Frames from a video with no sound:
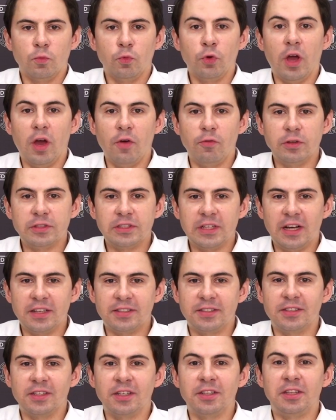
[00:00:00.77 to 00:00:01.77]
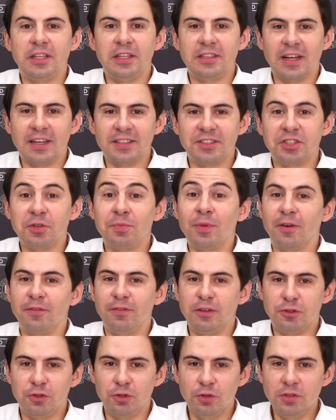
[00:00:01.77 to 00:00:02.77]
We have with us Titas
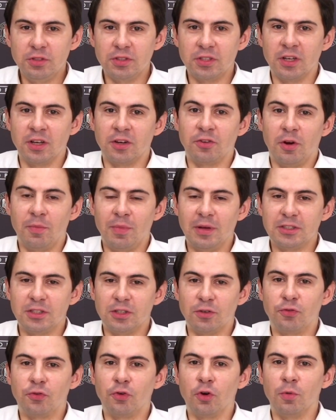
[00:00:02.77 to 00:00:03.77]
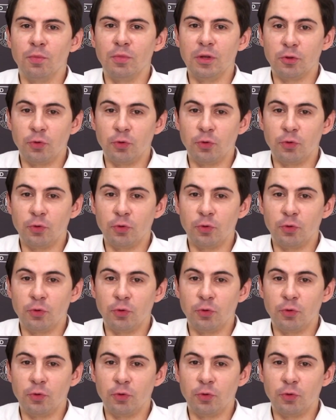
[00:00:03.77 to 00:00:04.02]
Stremavicius, a grandmaster from